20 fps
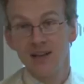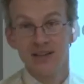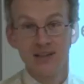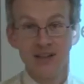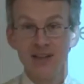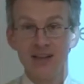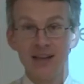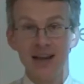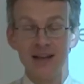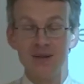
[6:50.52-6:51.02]

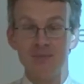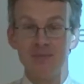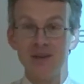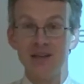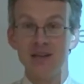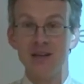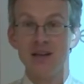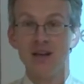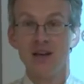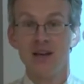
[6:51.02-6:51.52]
They can
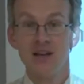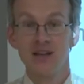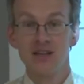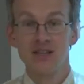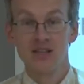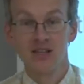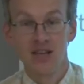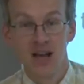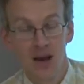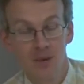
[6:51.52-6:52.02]
be
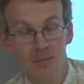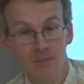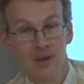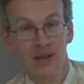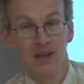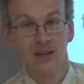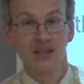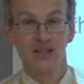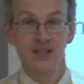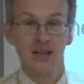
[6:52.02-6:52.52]

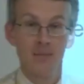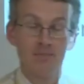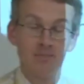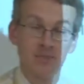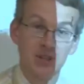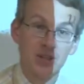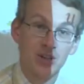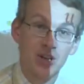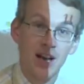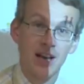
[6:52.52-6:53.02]
summing,
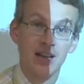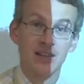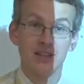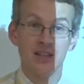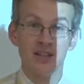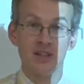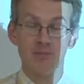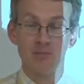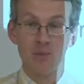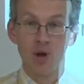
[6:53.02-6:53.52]

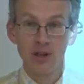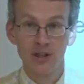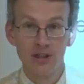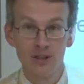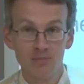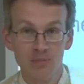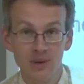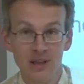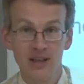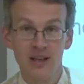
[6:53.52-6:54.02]
subtracting,
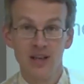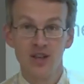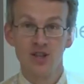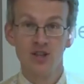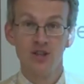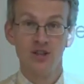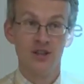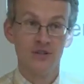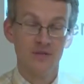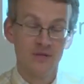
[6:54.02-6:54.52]

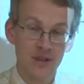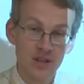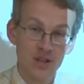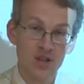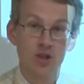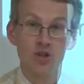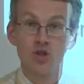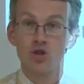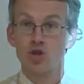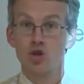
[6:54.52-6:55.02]
multiplication,
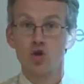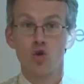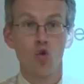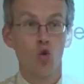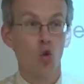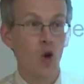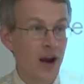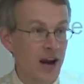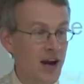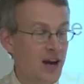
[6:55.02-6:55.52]
division,
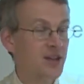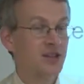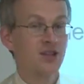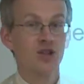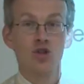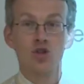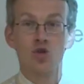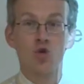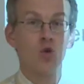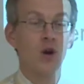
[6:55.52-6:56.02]
squares,
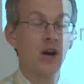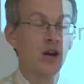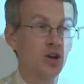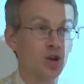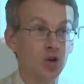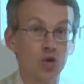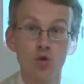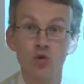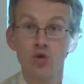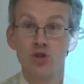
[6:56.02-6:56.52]
square
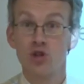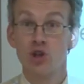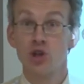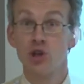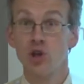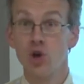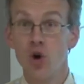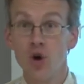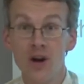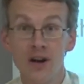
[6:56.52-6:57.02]
roots,
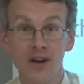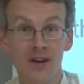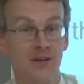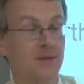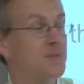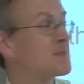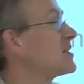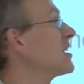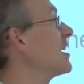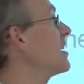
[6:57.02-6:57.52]
logarithms,